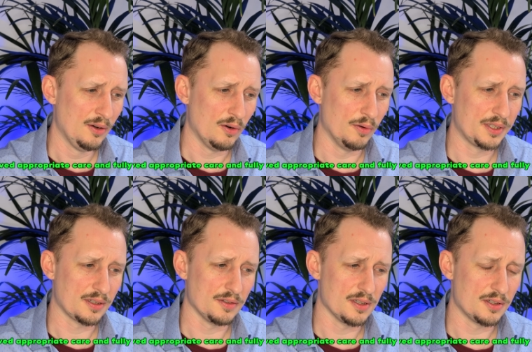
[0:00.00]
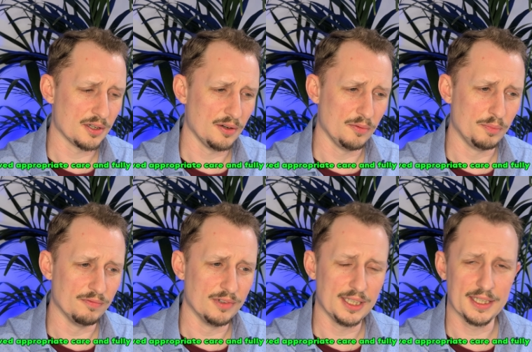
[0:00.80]
Always goes to show, be
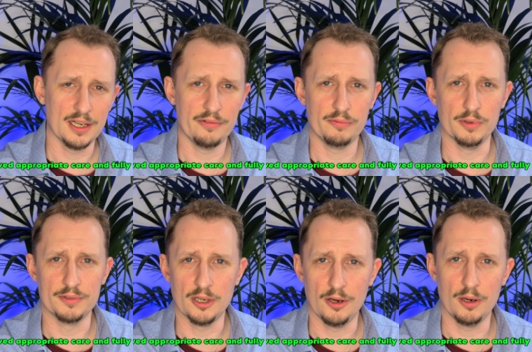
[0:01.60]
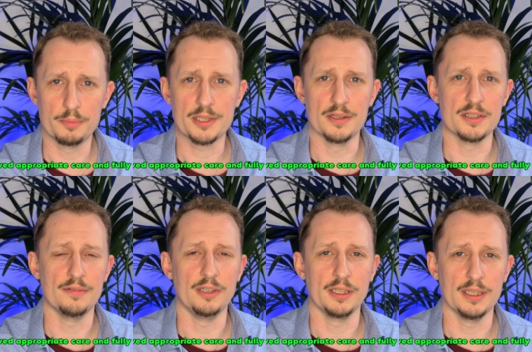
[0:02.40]
really careful with tarps and
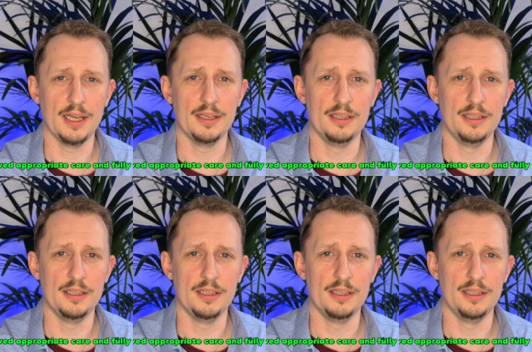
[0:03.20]
stuff like that